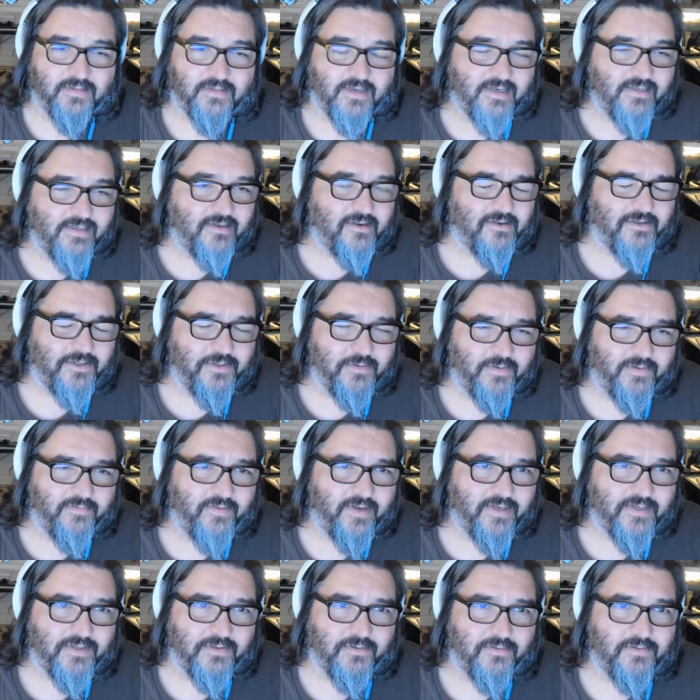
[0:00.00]
I talk to
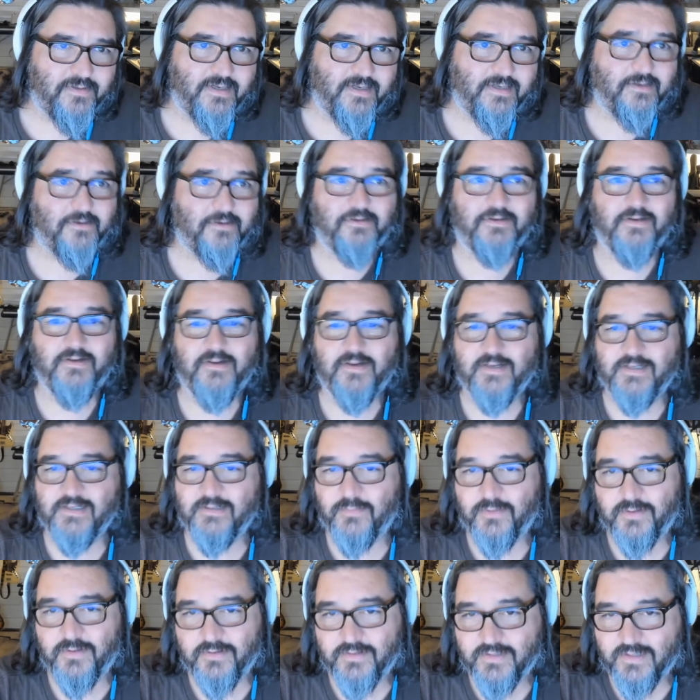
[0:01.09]
investors, I talk to
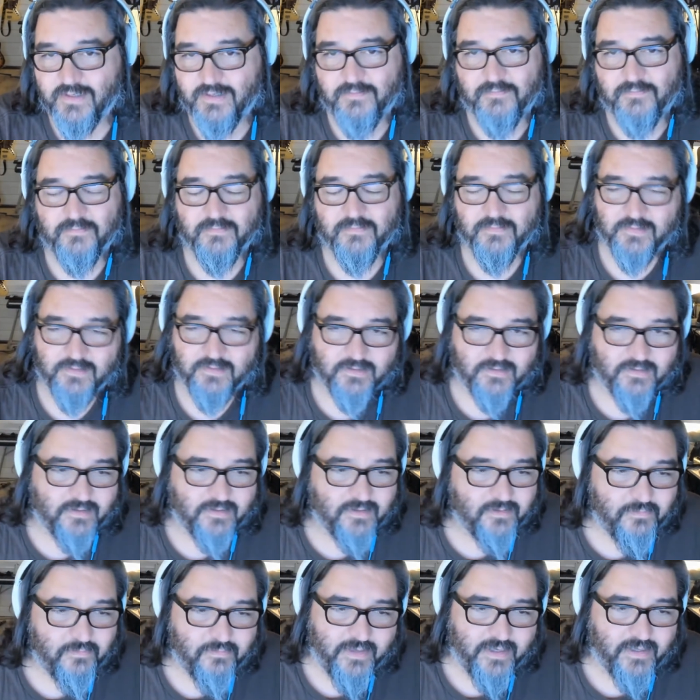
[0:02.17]
customers, I
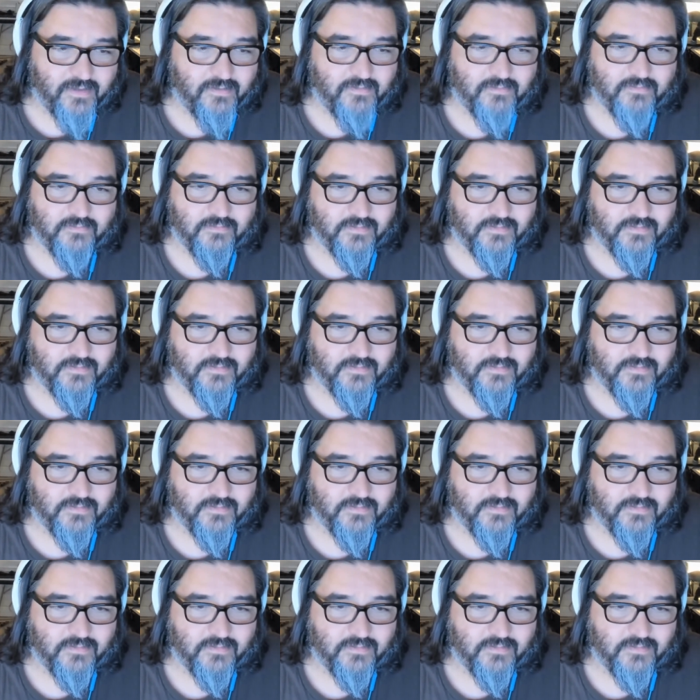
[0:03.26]
make